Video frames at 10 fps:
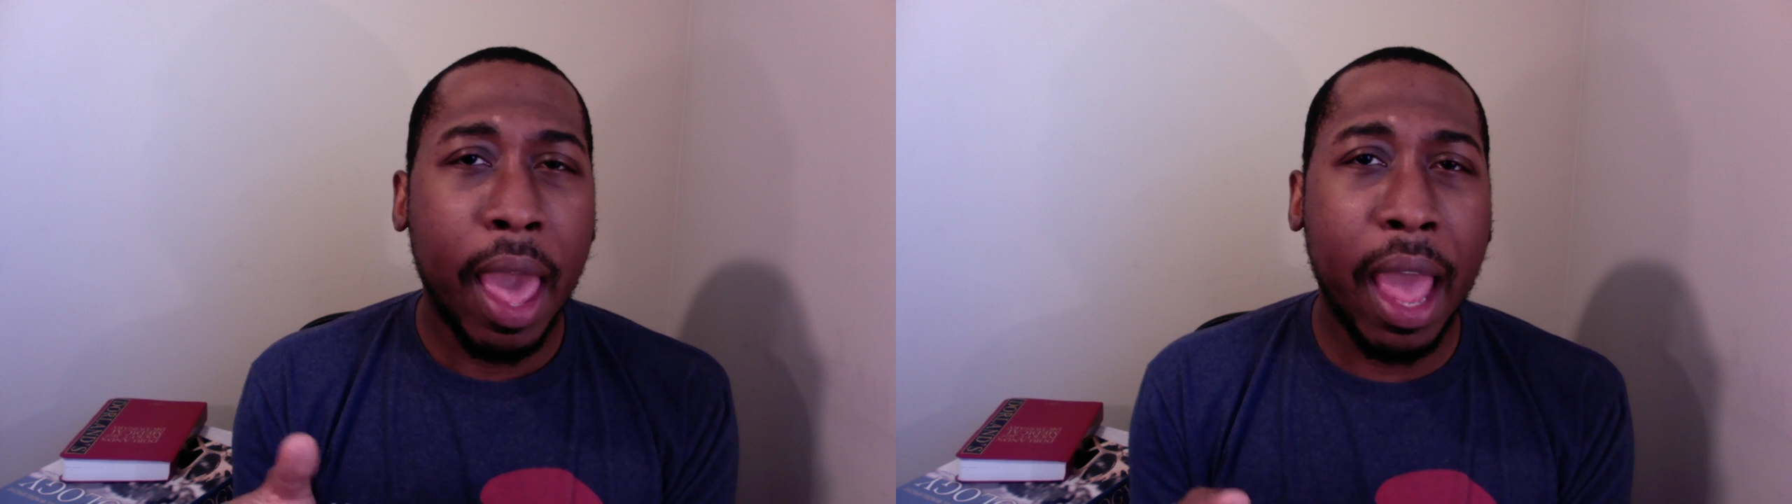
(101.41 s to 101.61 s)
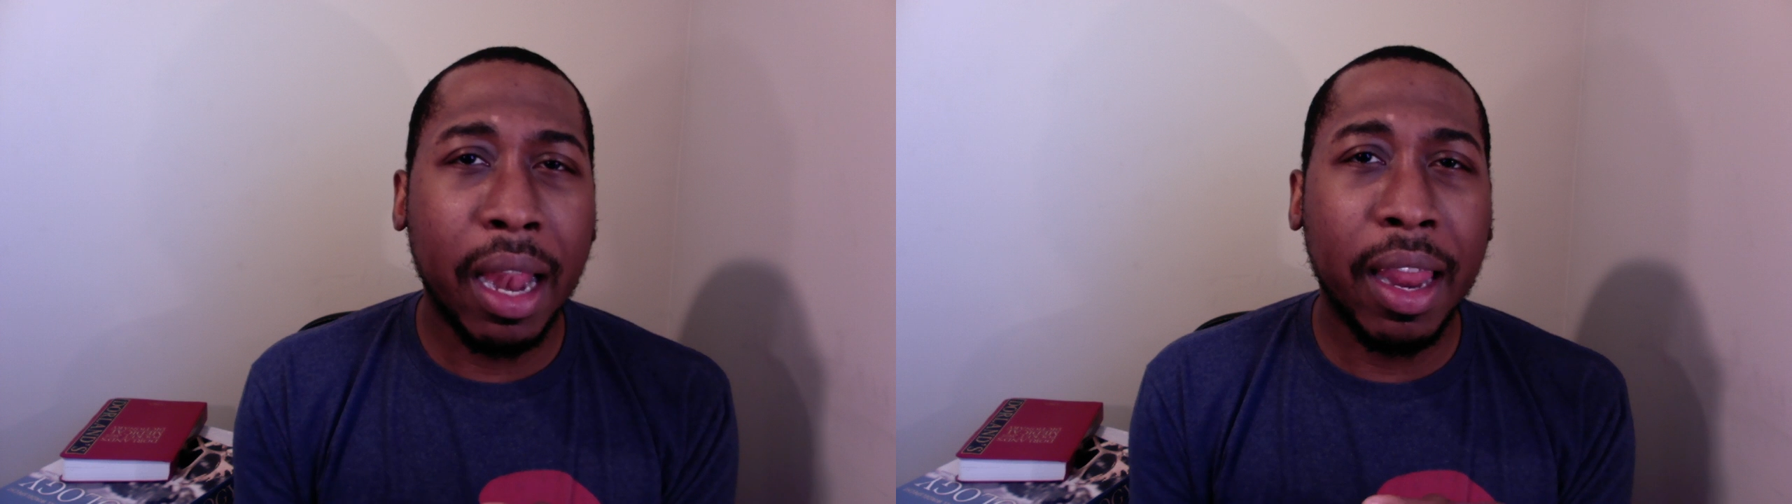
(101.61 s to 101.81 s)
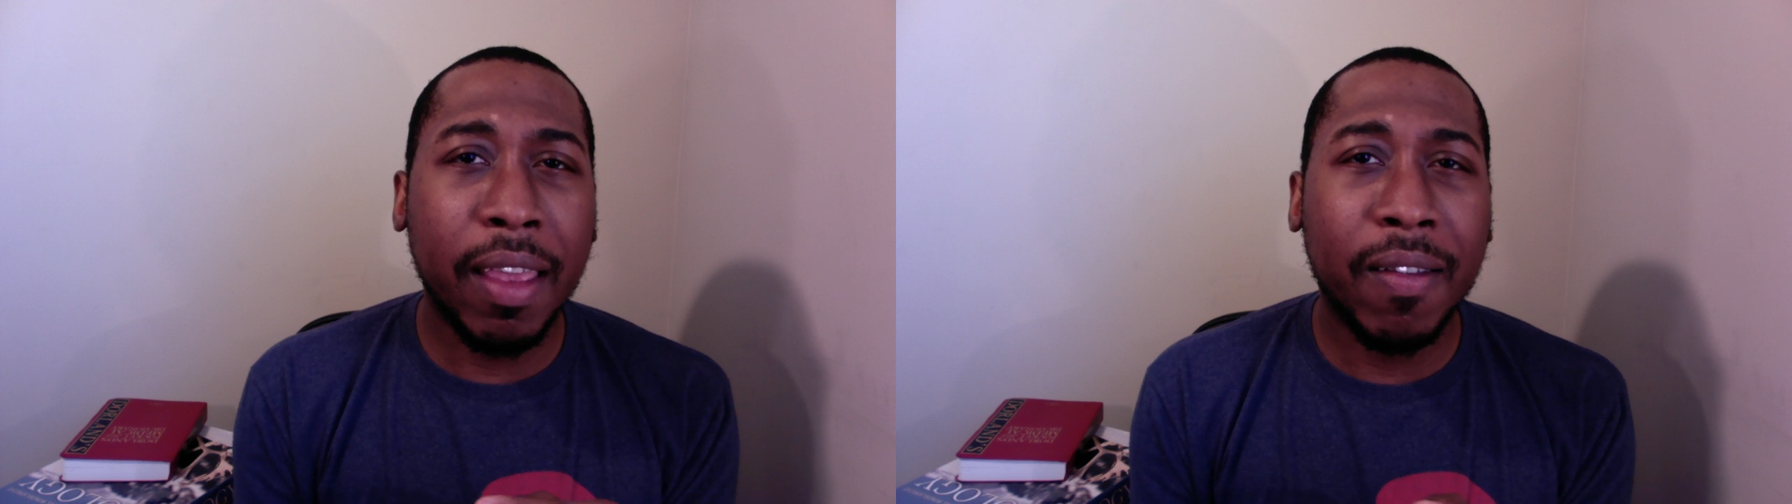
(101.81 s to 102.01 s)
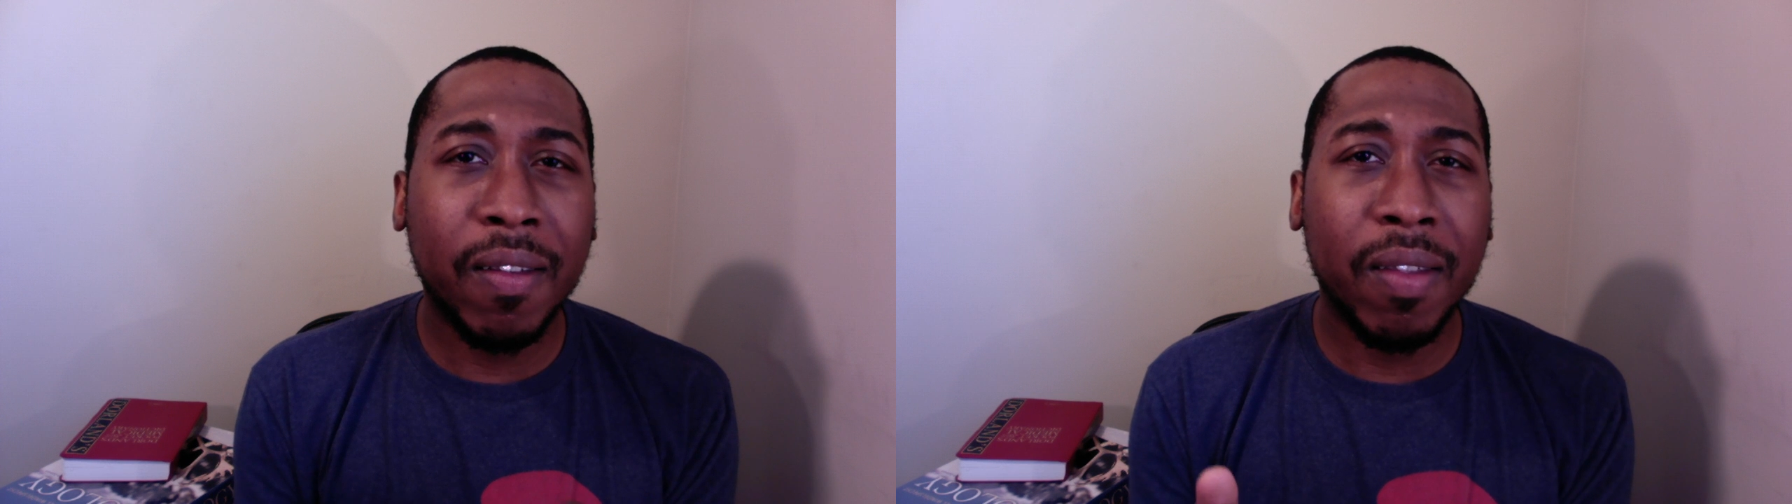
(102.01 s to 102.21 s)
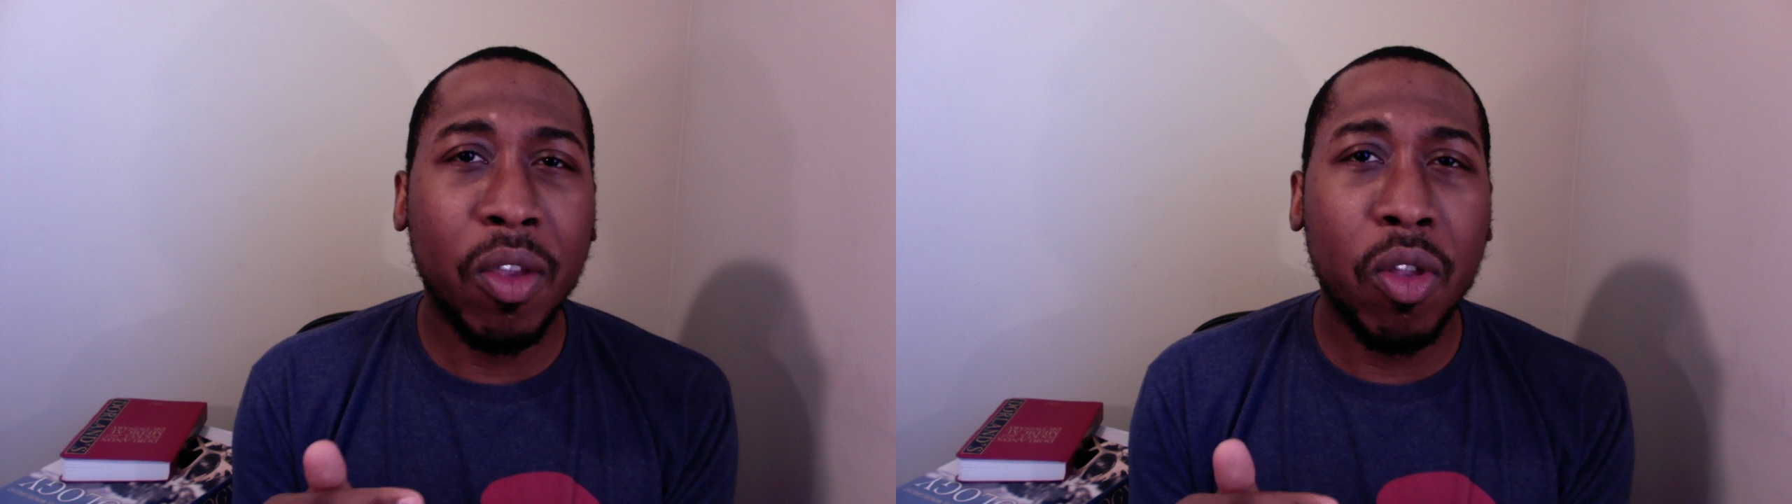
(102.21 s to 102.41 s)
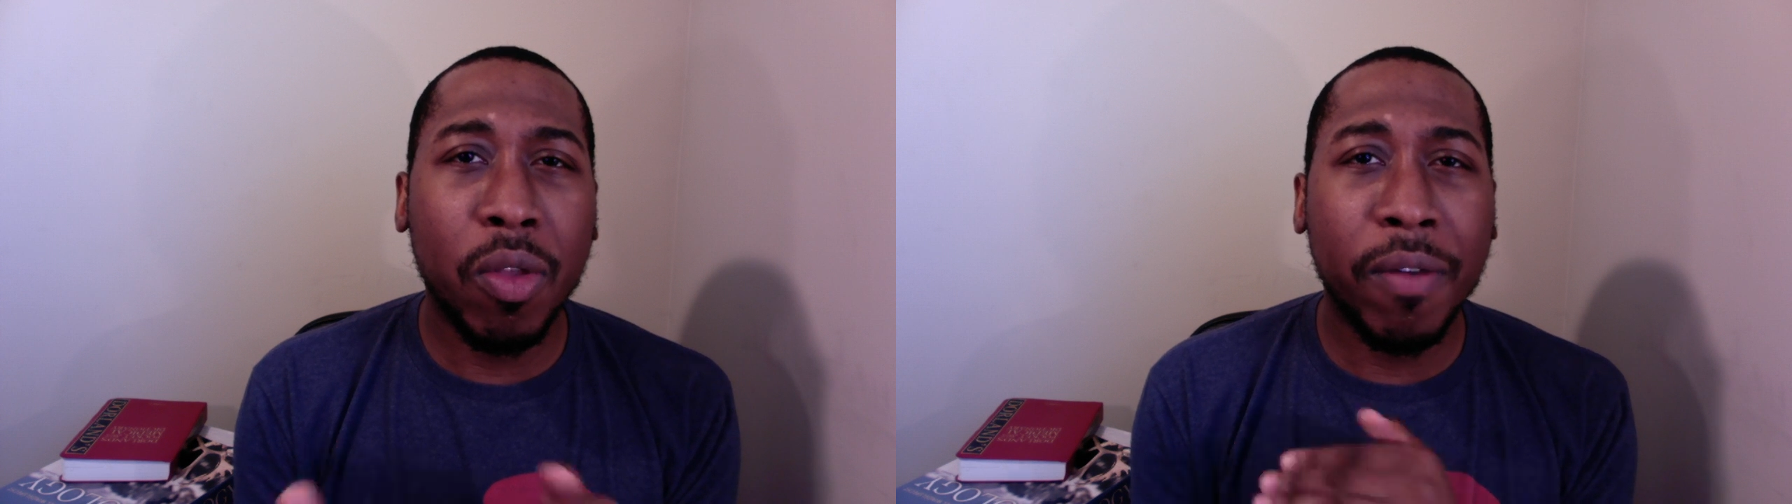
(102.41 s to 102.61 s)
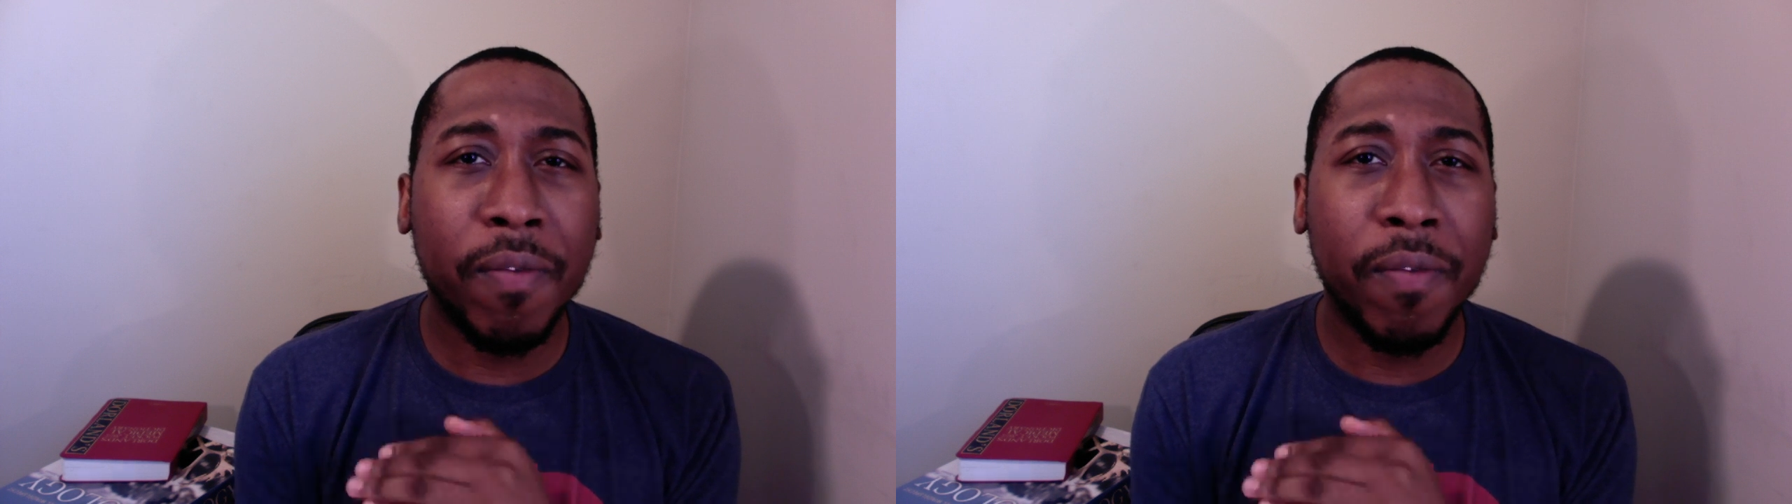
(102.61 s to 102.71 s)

at least the